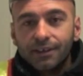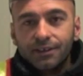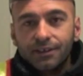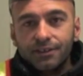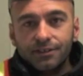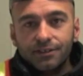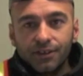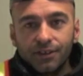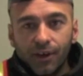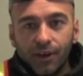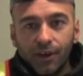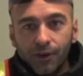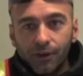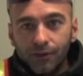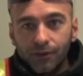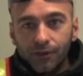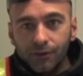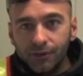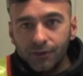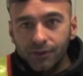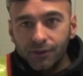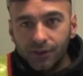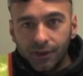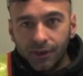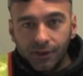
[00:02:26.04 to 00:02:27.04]
So
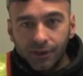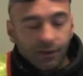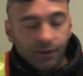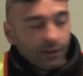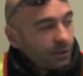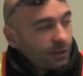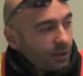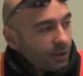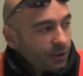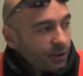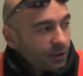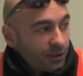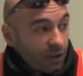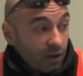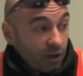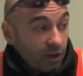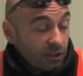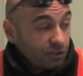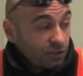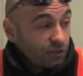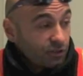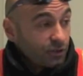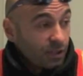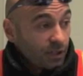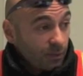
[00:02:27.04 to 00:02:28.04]
the only
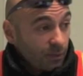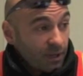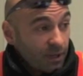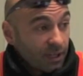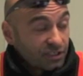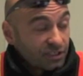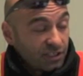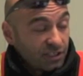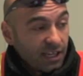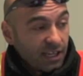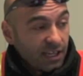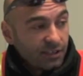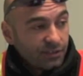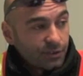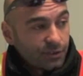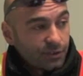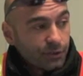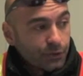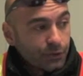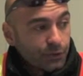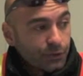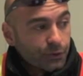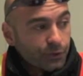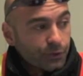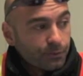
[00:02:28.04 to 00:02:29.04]
2 that we actually had
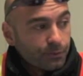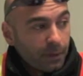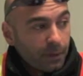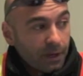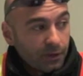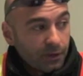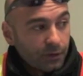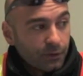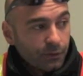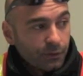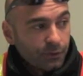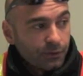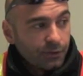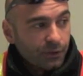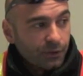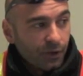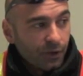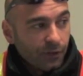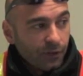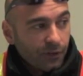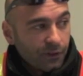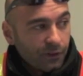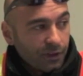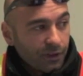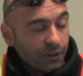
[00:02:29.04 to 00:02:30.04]
to make good
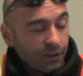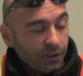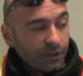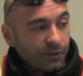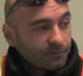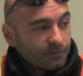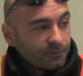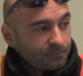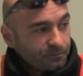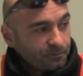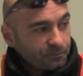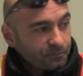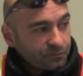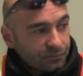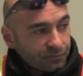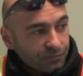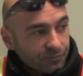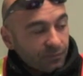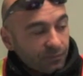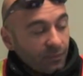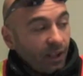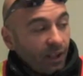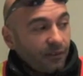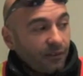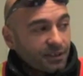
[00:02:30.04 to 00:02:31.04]
on
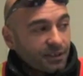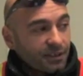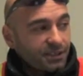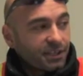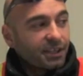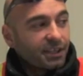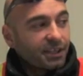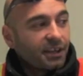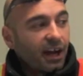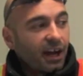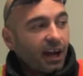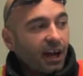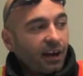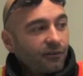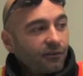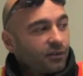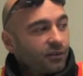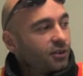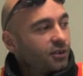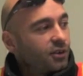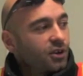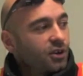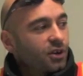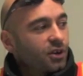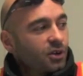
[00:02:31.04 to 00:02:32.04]
the second half
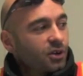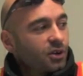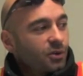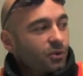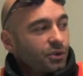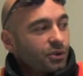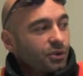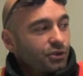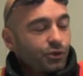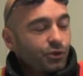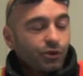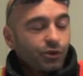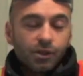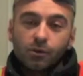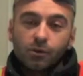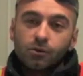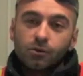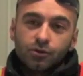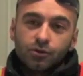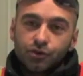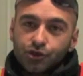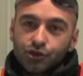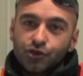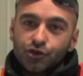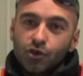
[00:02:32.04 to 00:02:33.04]
were 2 that
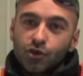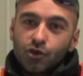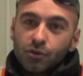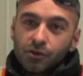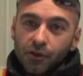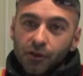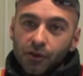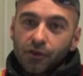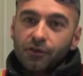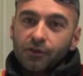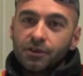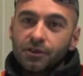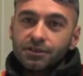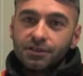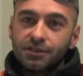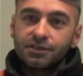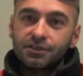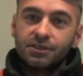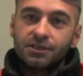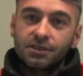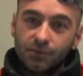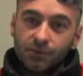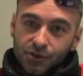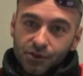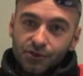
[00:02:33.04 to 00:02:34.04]
were short with the
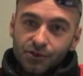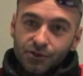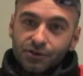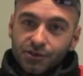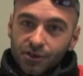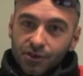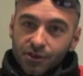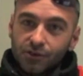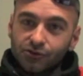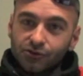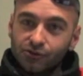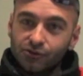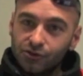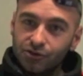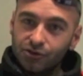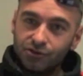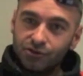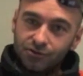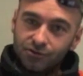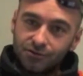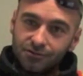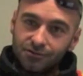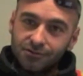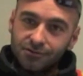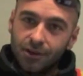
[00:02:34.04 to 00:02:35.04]
360, and we used the old
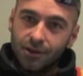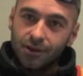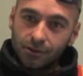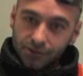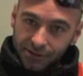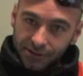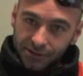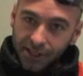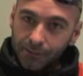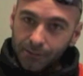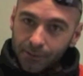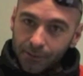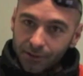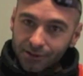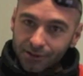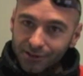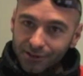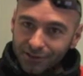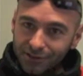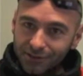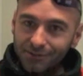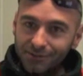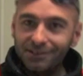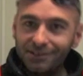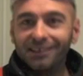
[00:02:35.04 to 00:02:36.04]
traditional holding down bolt
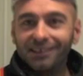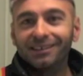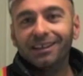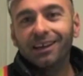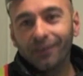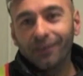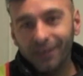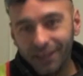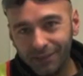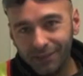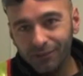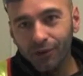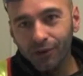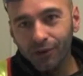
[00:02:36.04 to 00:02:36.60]
systems, and they again